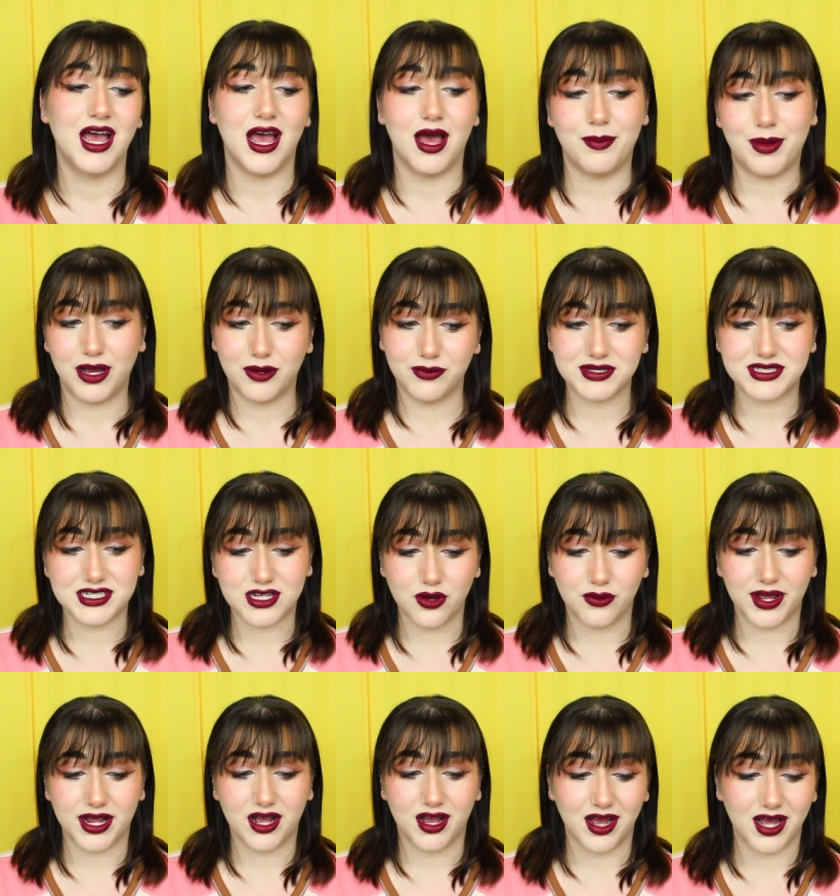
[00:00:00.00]
about what's
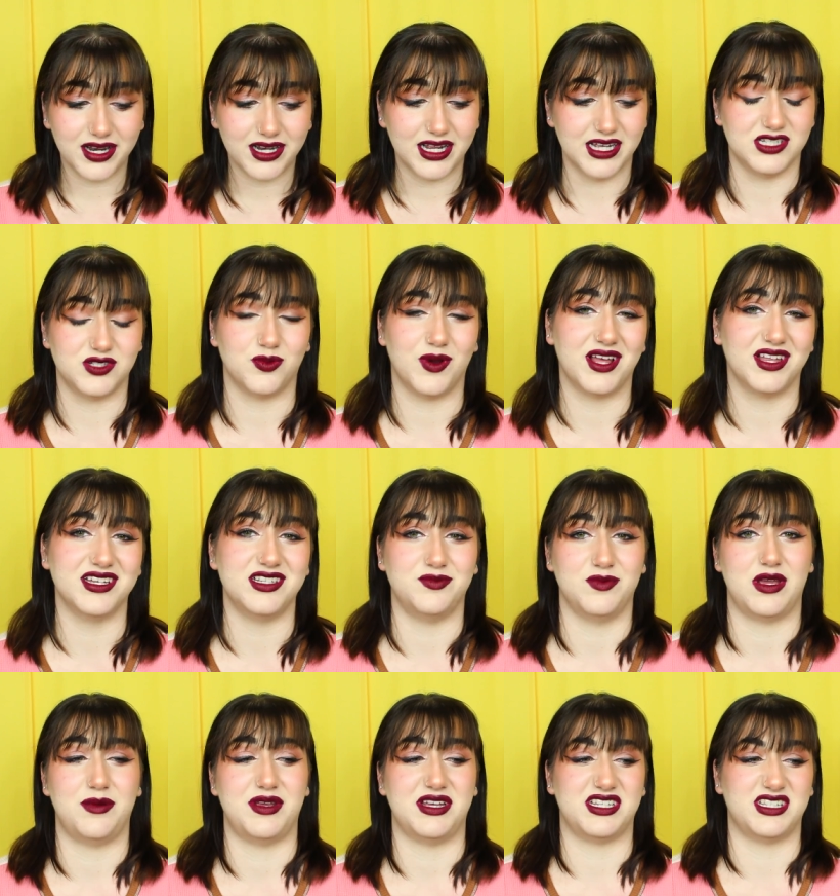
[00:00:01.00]
going on as well as
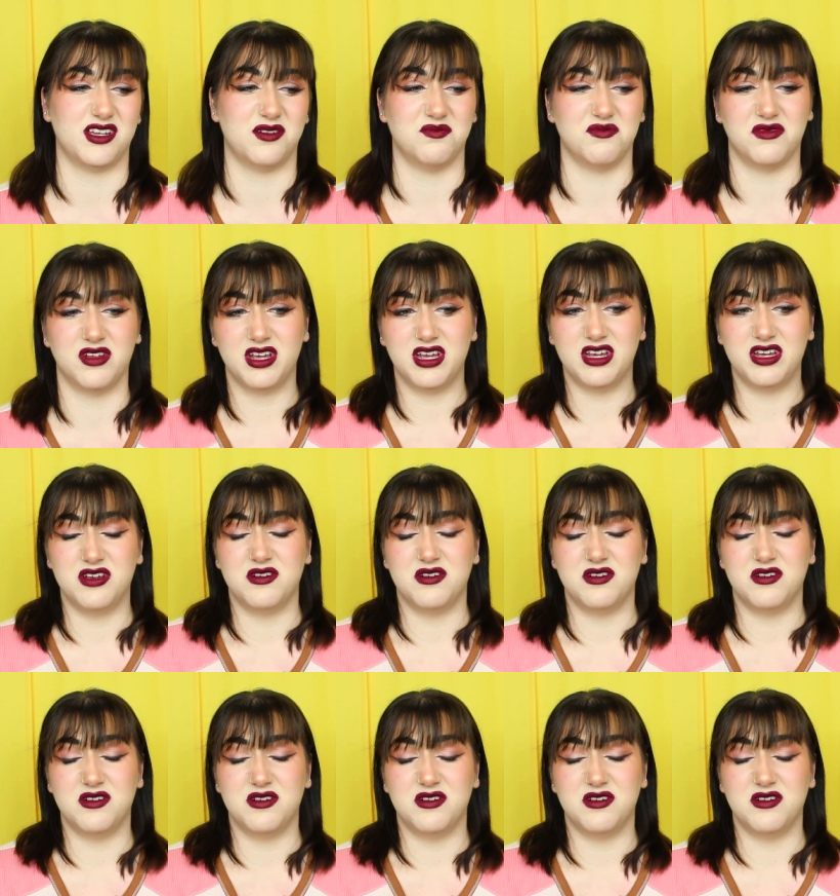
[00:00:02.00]
maybe some